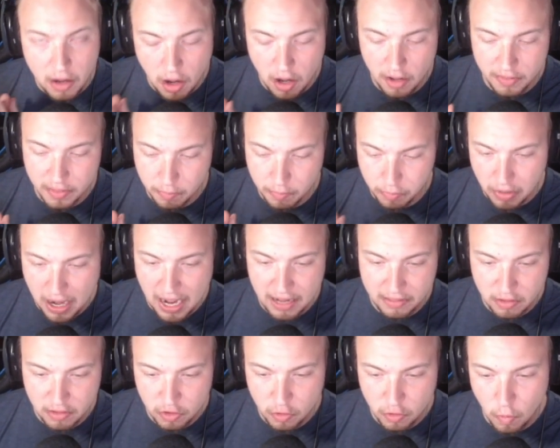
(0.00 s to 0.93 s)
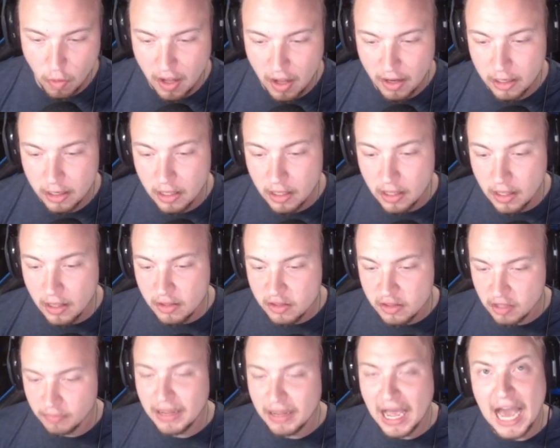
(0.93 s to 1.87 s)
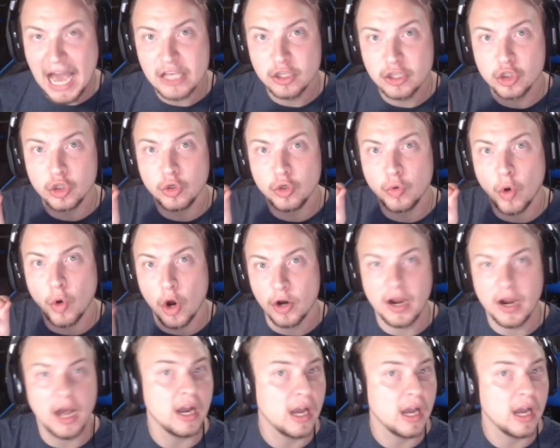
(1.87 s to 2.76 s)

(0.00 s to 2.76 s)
on the practice squad. Some guys who are not